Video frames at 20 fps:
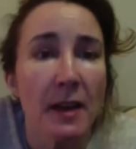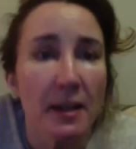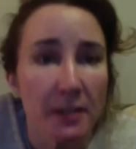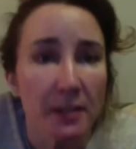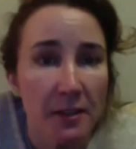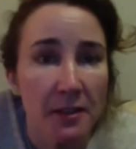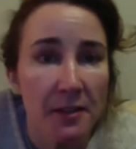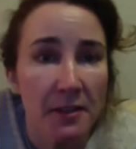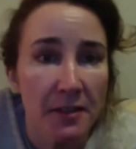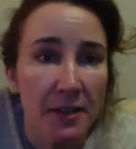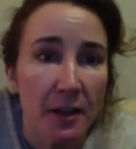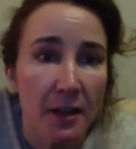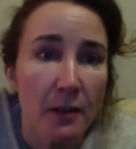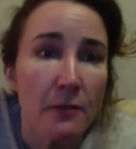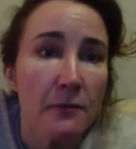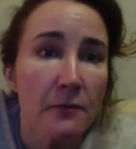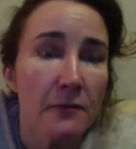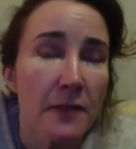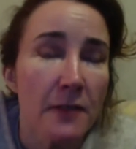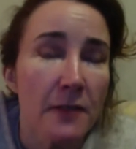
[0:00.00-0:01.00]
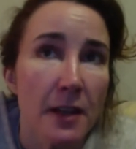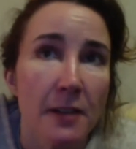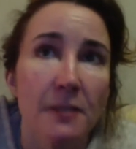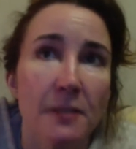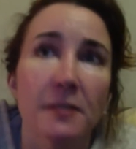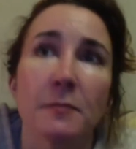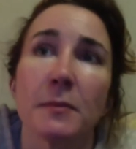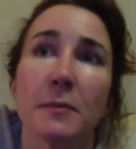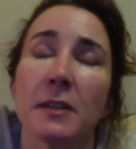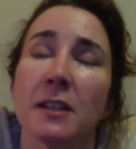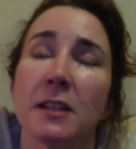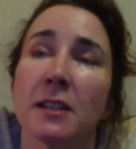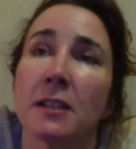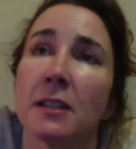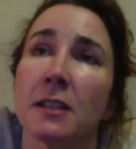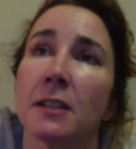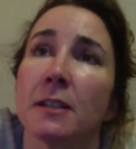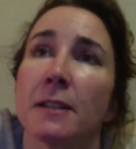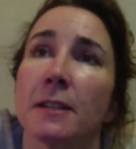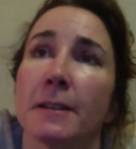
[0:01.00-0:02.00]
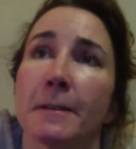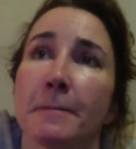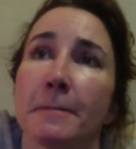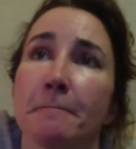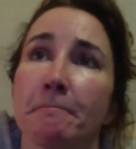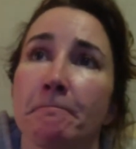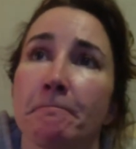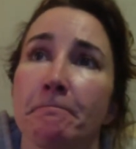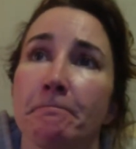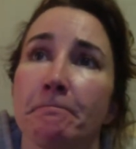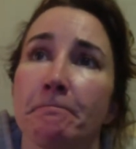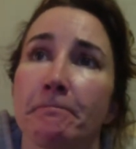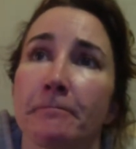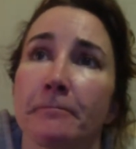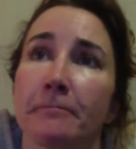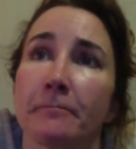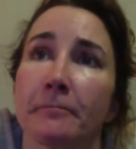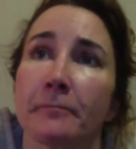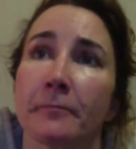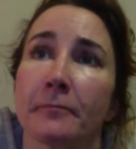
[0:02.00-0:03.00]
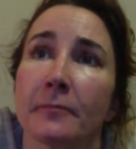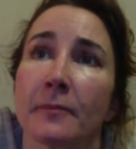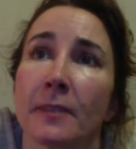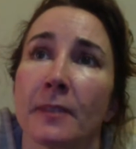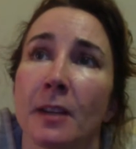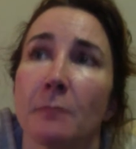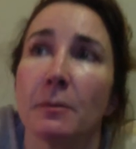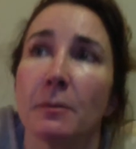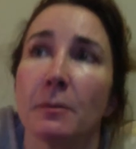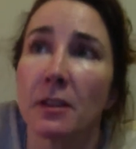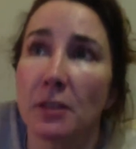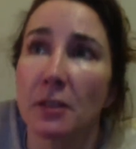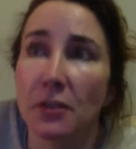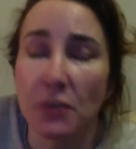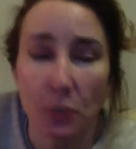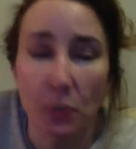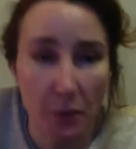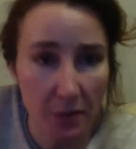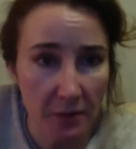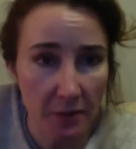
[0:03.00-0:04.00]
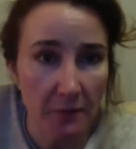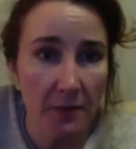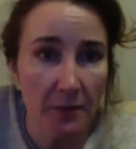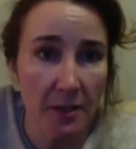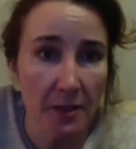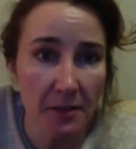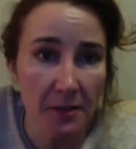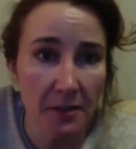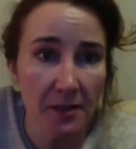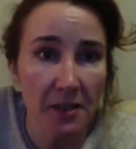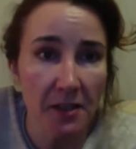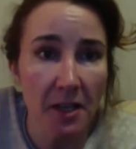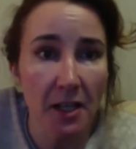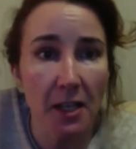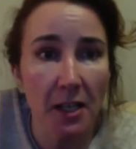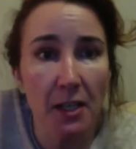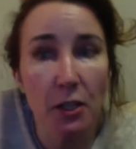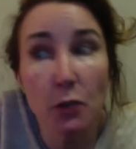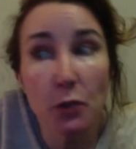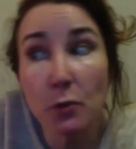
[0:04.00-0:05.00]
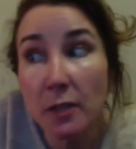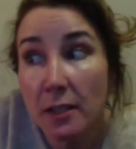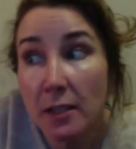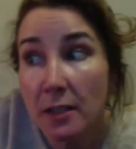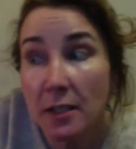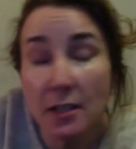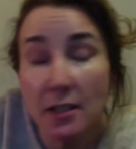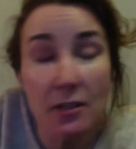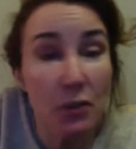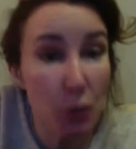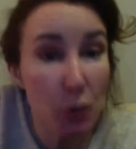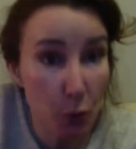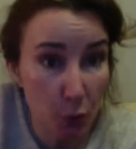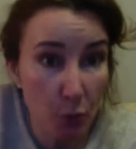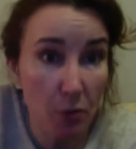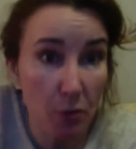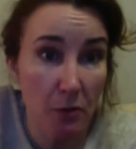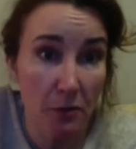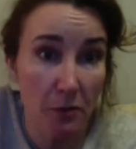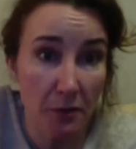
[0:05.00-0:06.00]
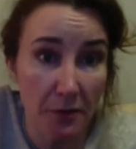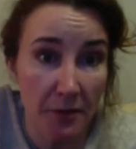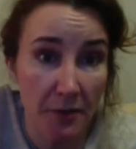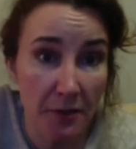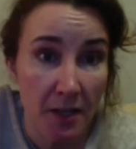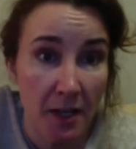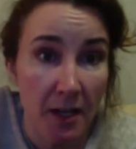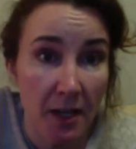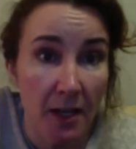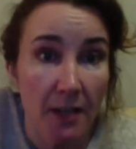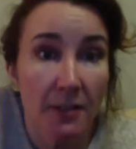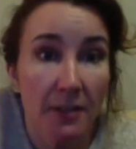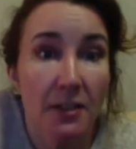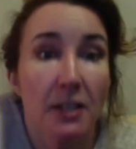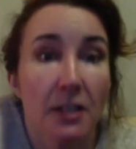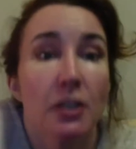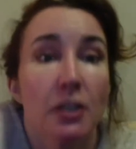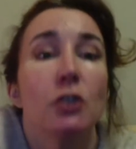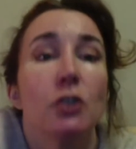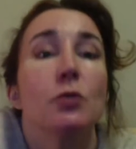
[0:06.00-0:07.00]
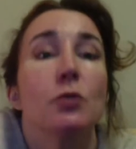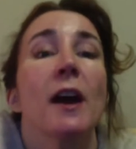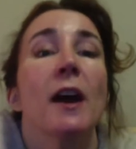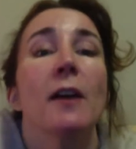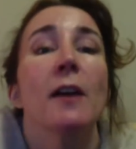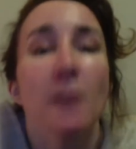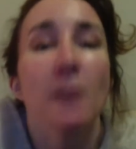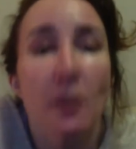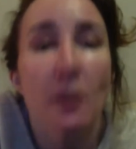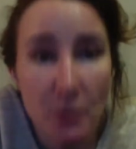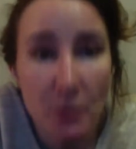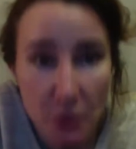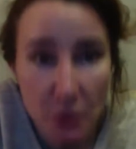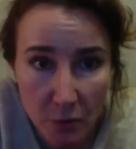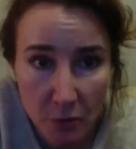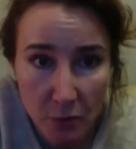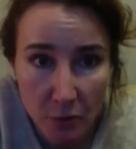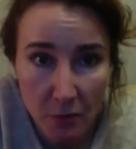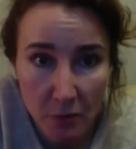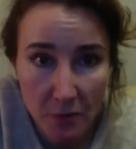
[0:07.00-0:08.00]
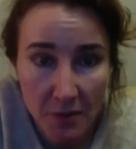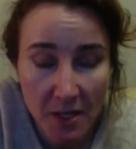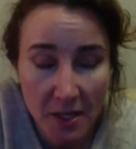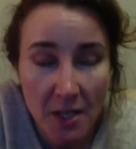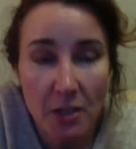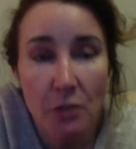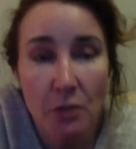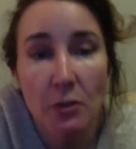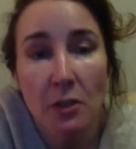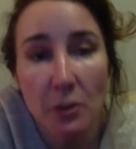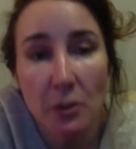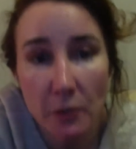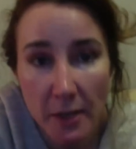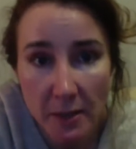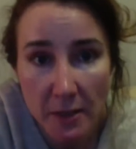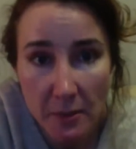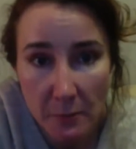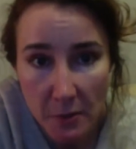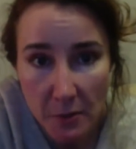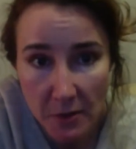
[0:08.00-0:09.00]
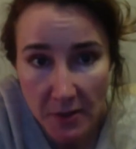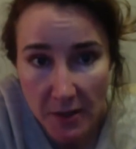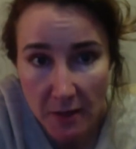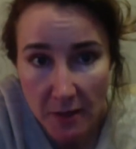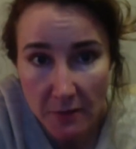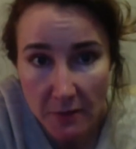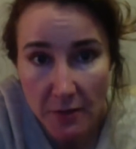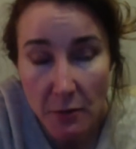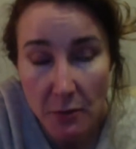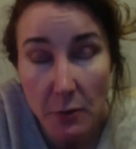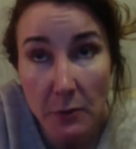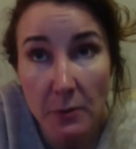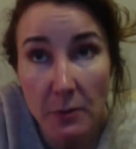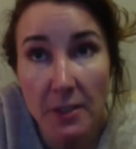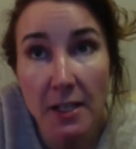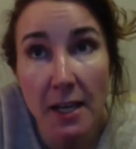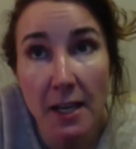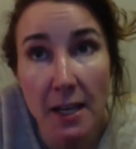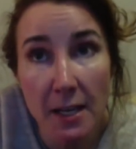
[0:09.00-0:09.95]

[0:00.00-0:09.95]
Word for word: the self as being the, um, being the source of this. It's not like you need these tools. It's like you have all the tools and you can create them yourself. So we would take,